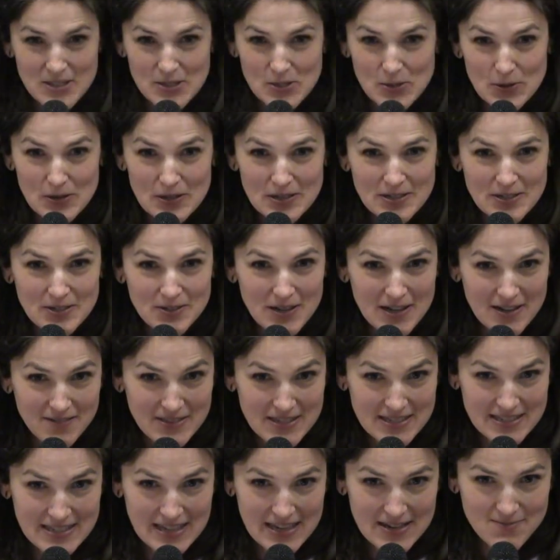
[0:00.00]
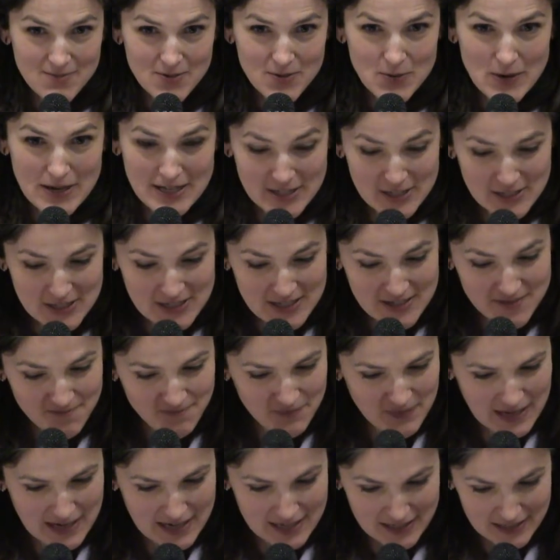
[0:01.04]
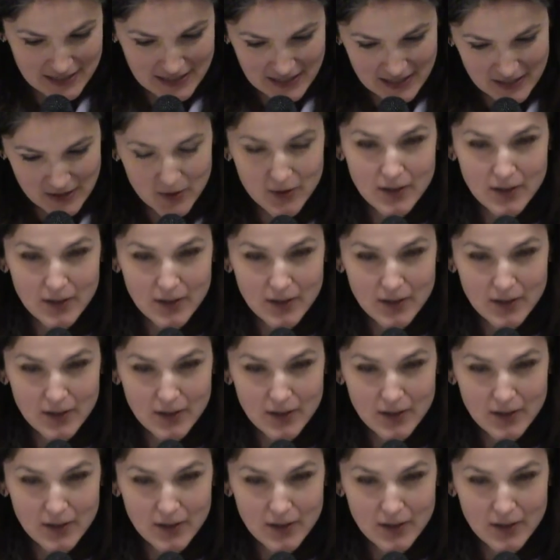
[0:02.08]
Jordan, you'll have the same question, and again,